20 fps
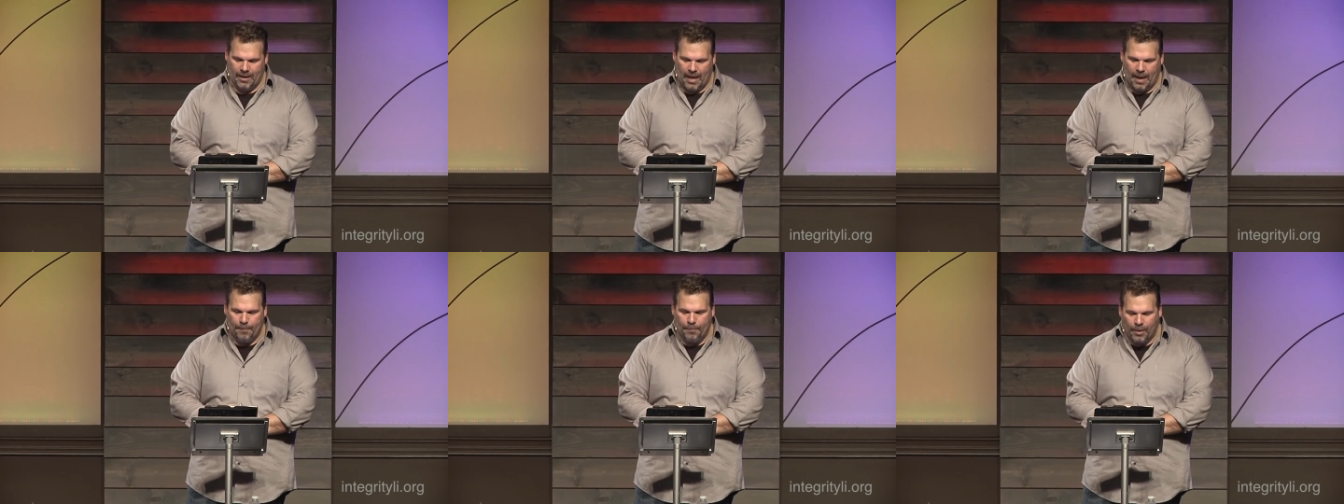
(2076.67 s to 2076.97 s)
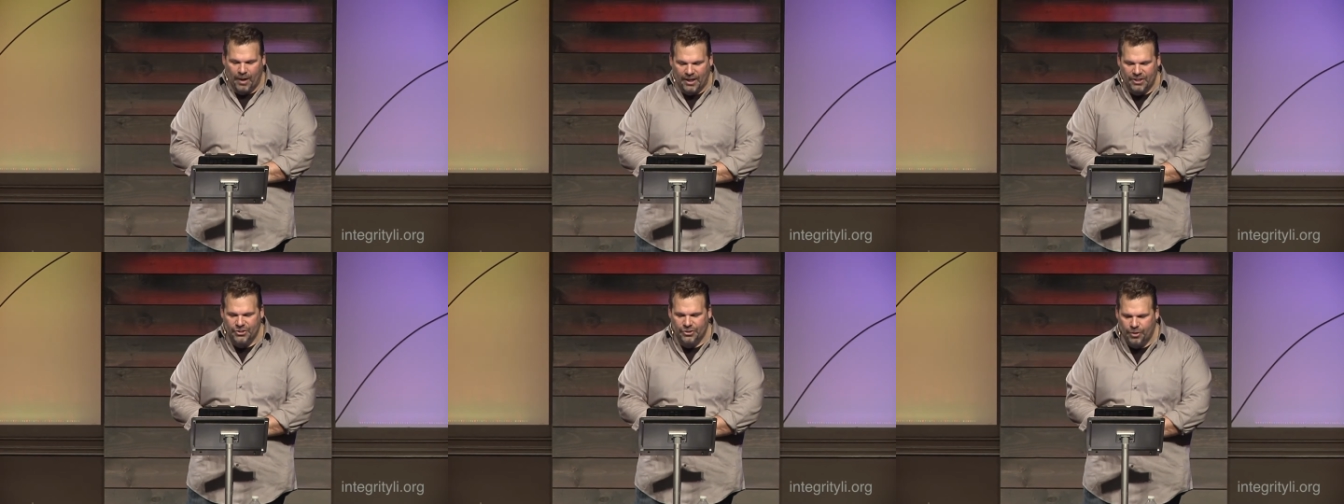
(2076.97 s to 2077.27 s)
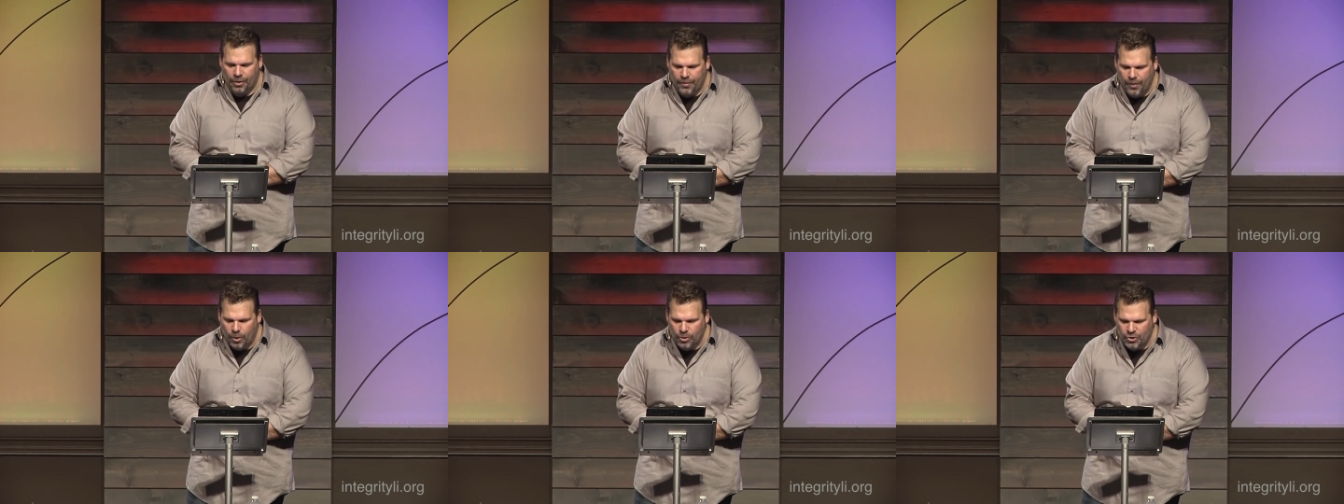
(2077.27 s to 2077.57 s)
and blessed
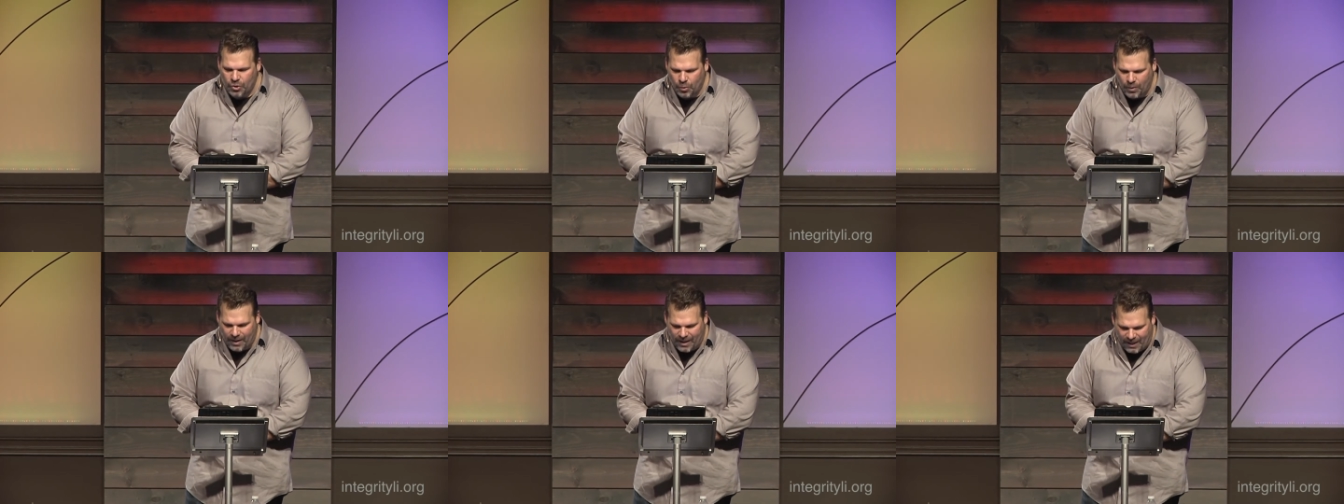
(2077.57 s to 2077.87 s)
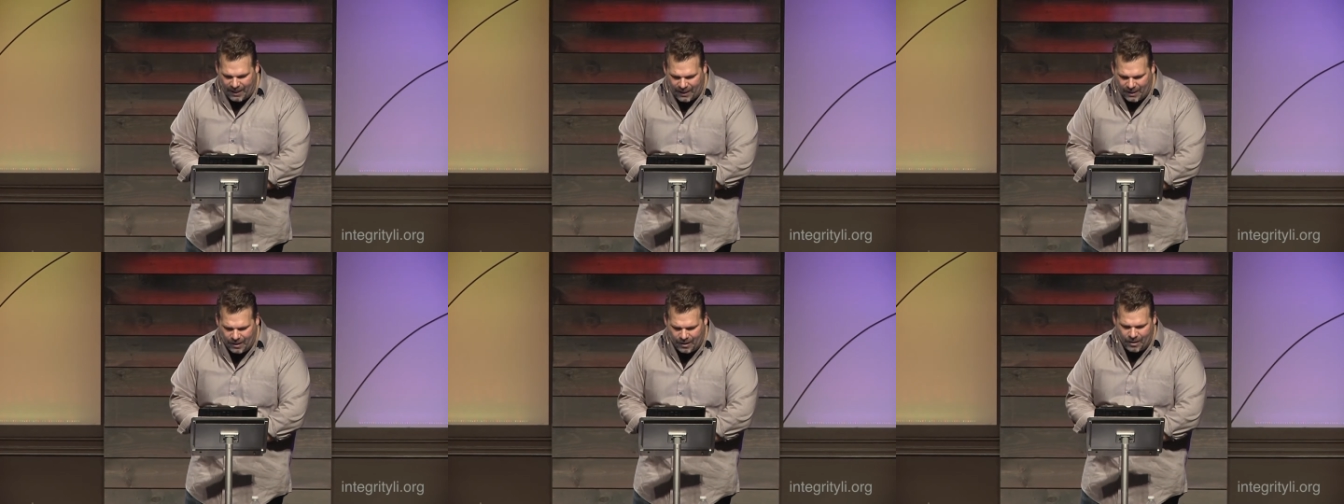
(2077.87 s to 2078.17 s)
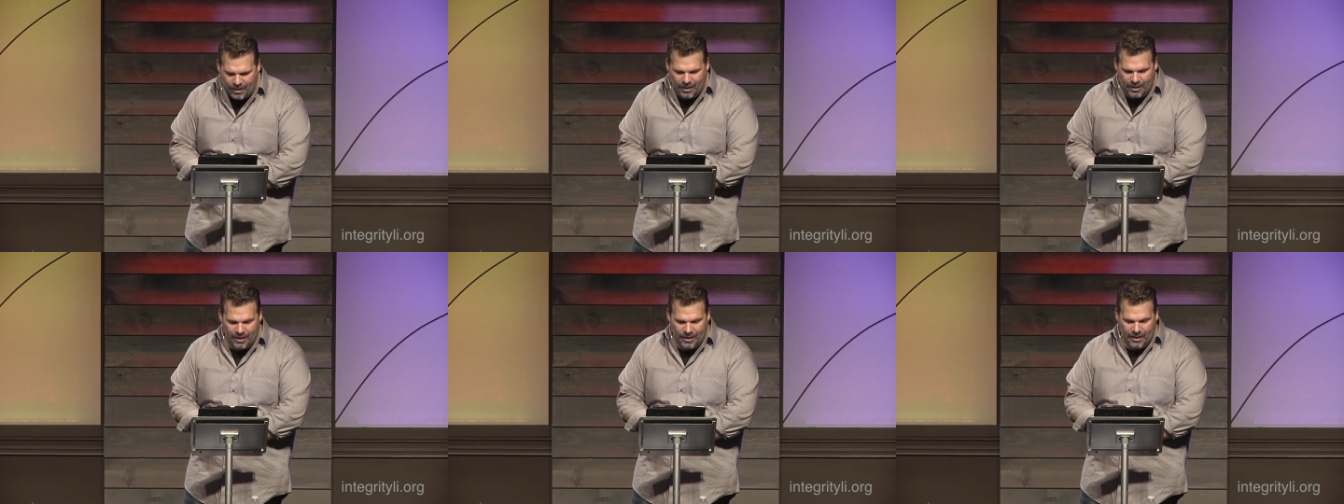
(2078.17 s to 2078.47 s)
are those who
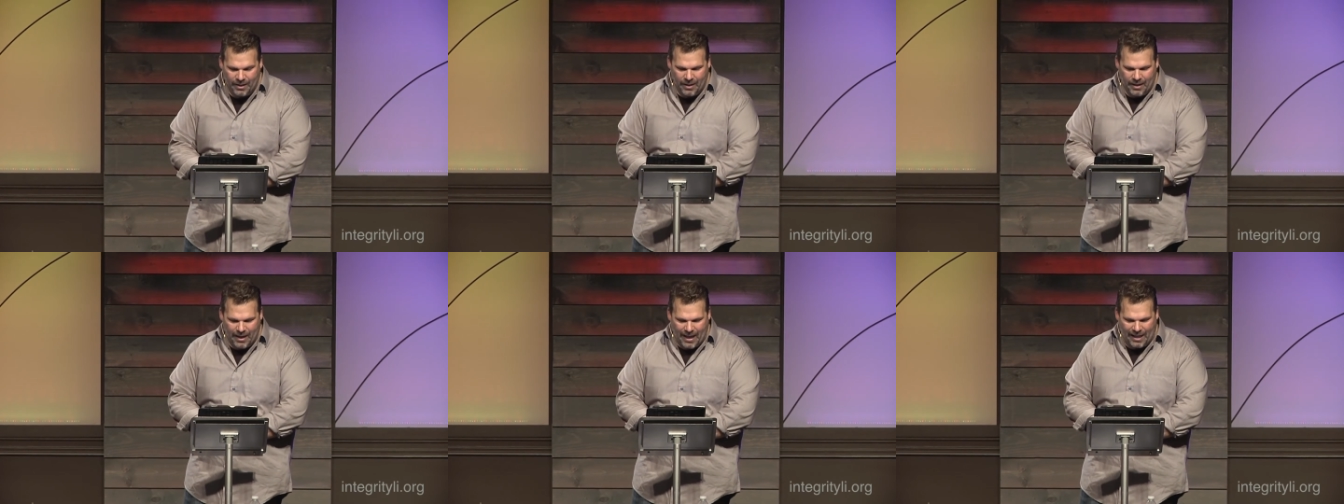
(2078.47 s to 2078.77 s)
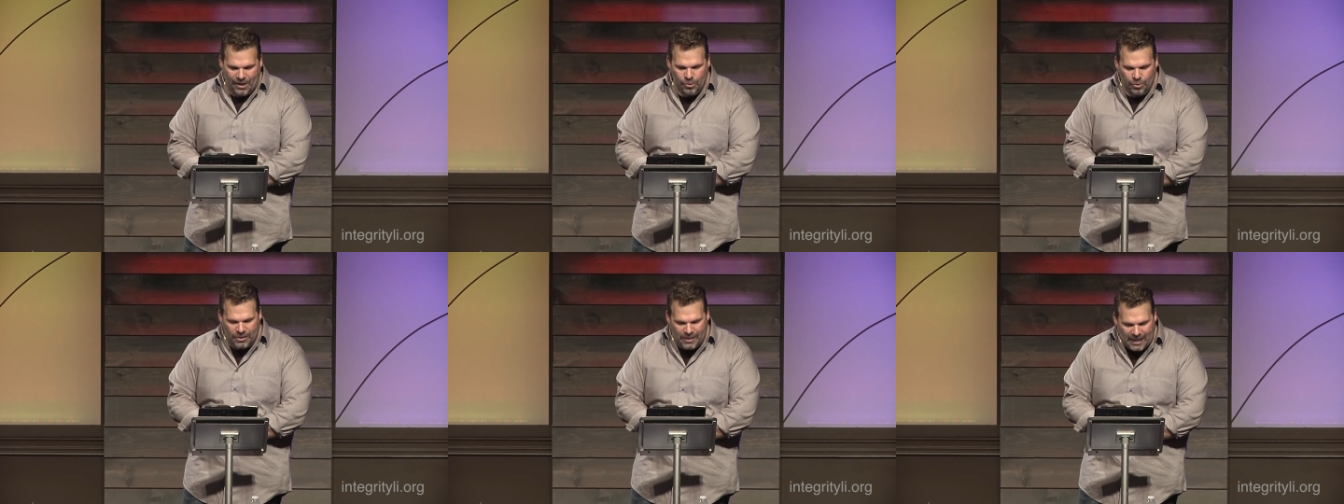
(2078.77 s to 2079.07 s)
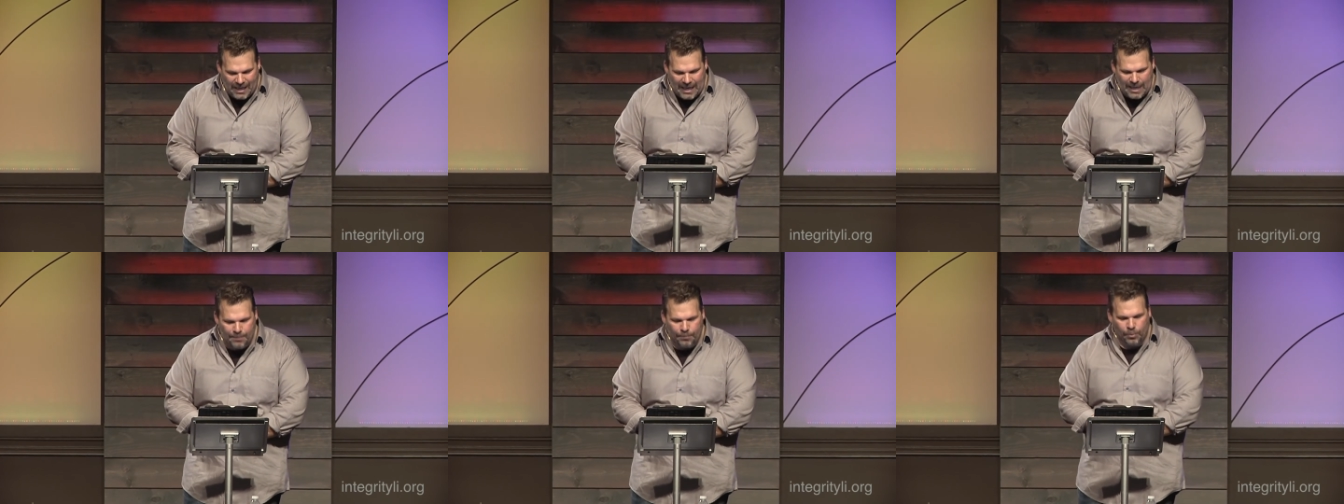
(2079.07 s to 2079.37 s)
hear and who
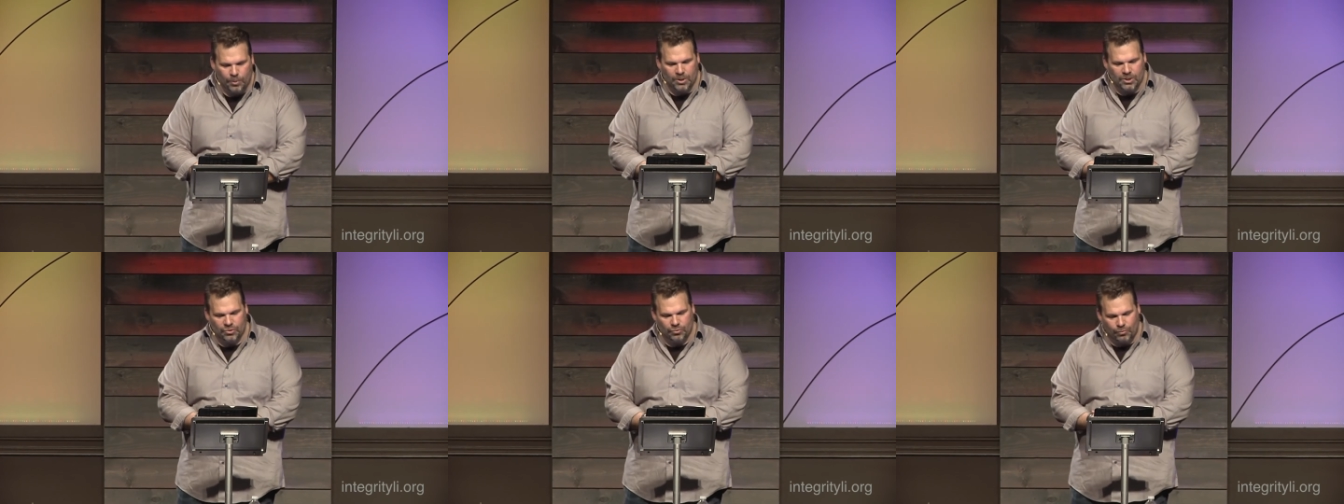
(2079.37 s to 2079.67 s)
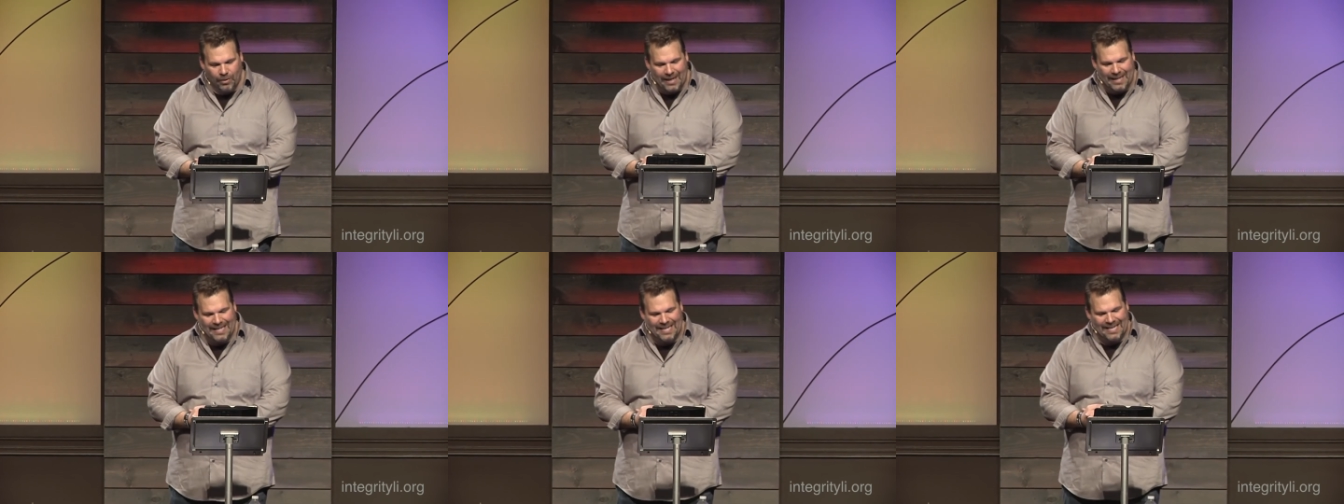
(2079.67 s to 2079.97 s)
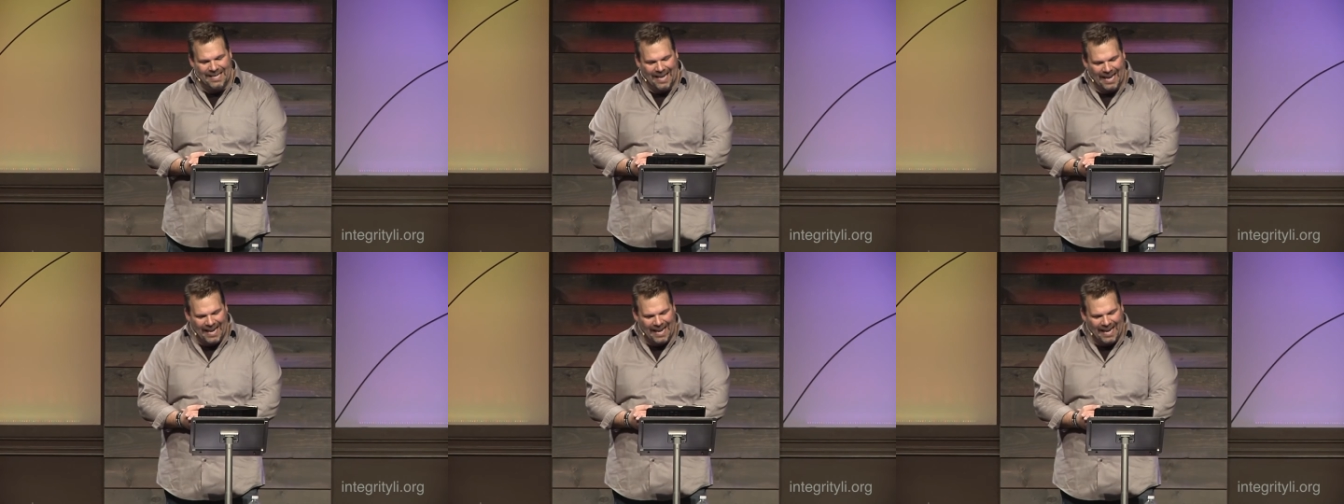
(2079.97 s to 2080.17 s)
keep what is written